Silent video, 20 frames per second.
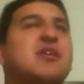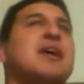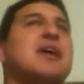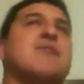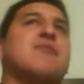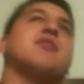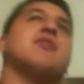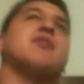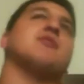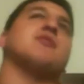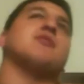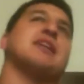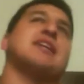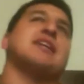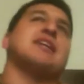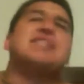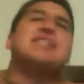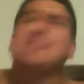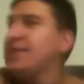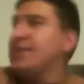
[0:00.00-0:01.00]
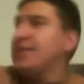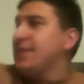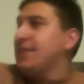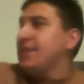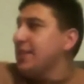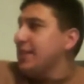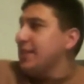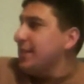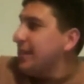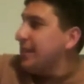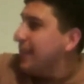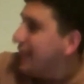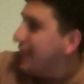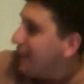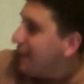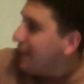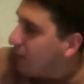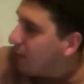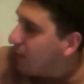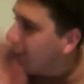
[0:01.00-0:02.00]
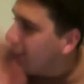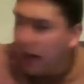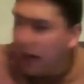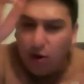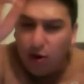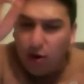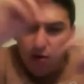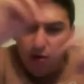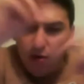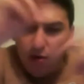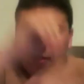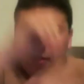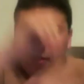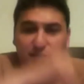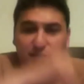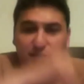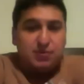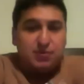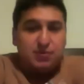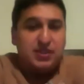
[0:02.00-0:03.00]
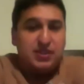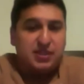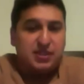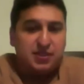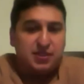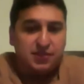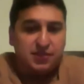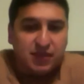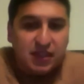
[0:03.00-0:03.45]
If y'all know what that is, you already know. I don't explain that.